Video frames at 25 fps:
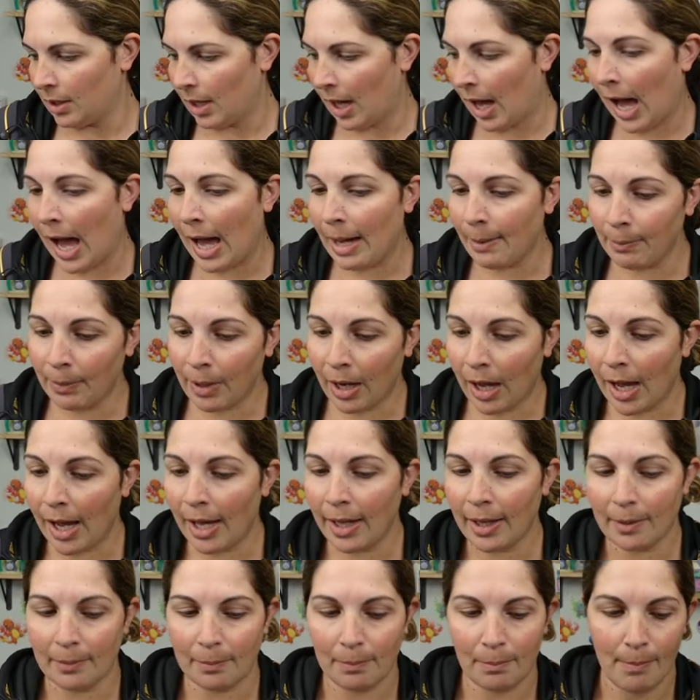I'm
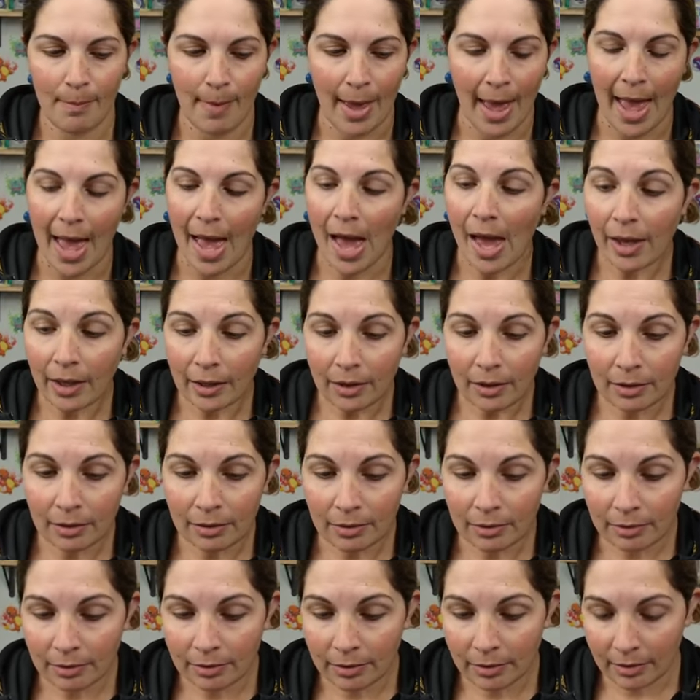not mad.
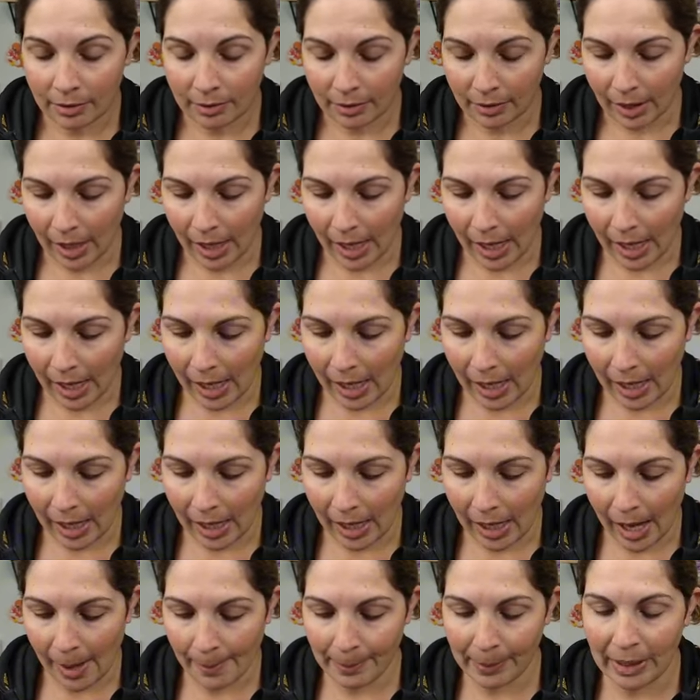Uh,
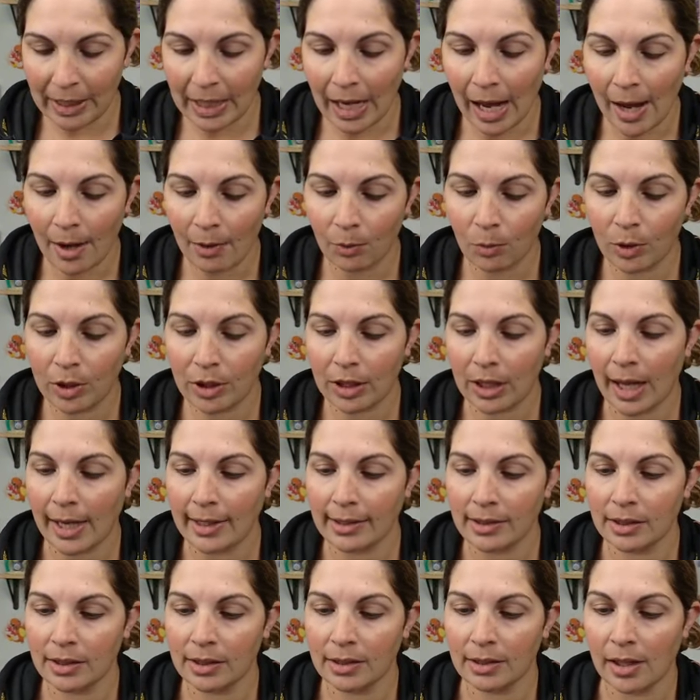I mean, I would
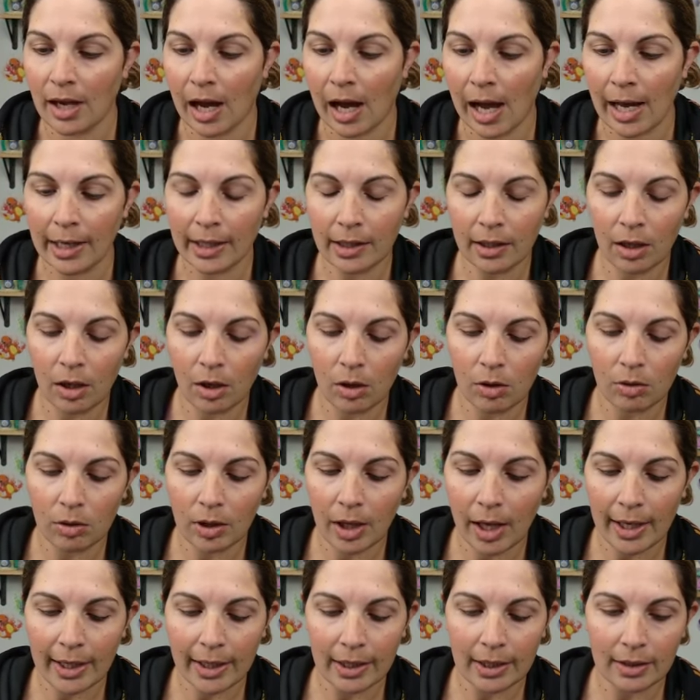like to not go
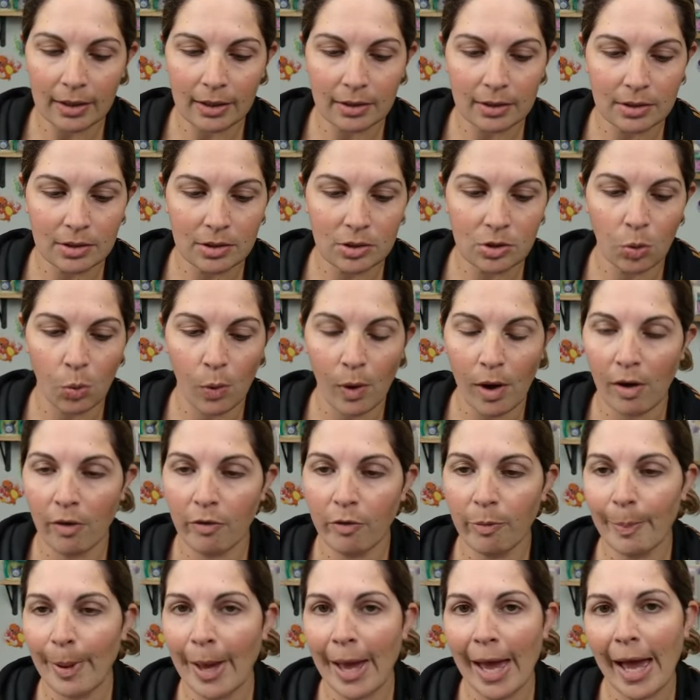like
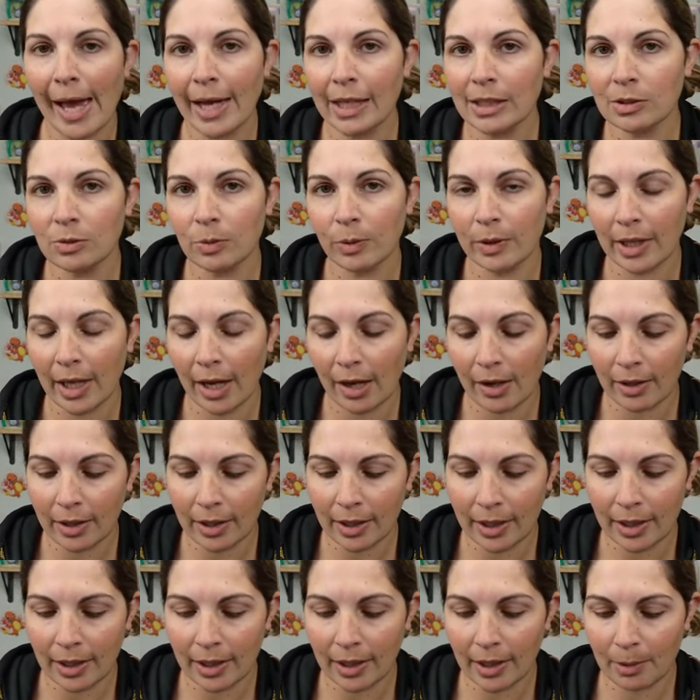twelve packs without a
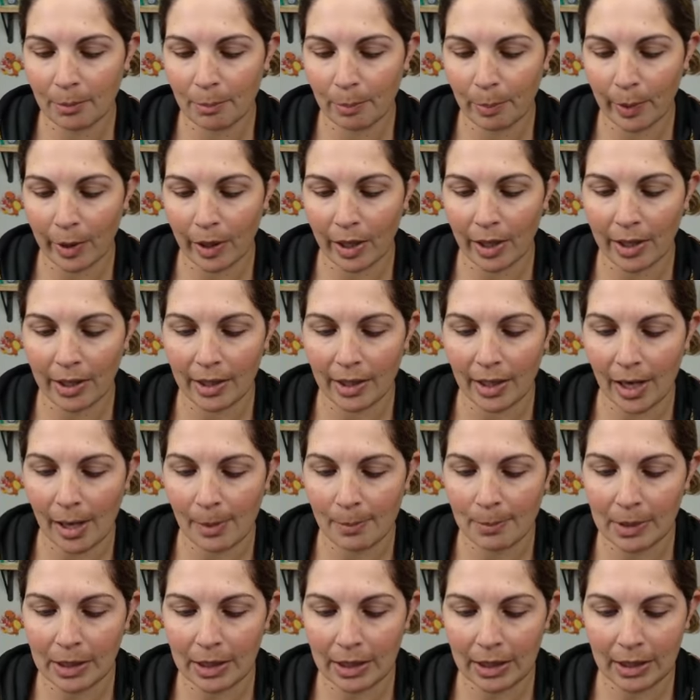hit, but I
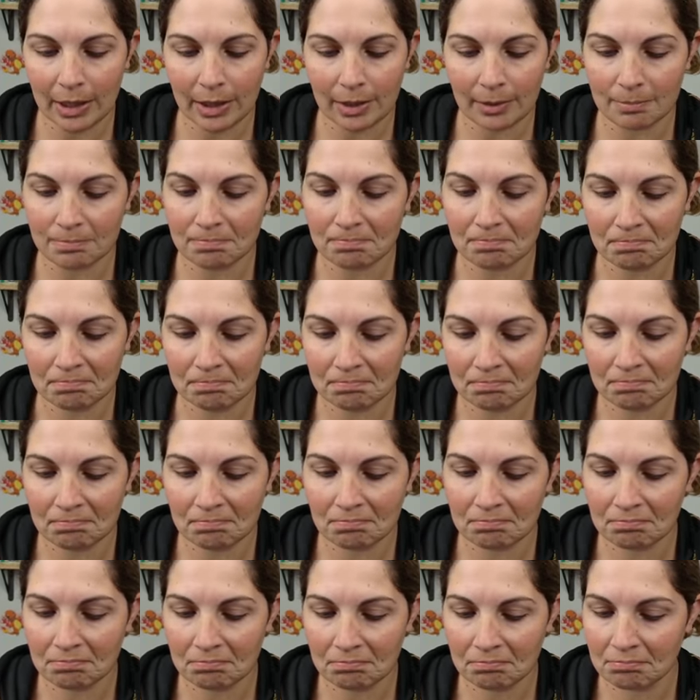mean,
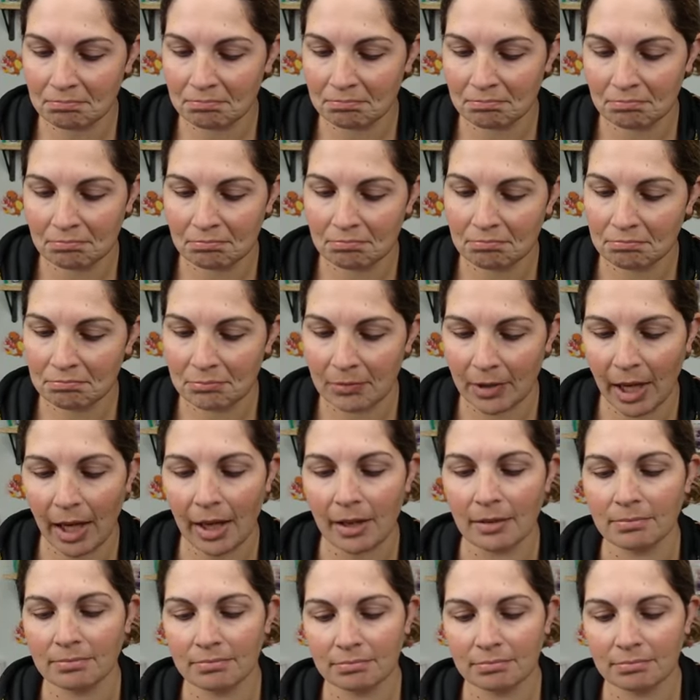yeah.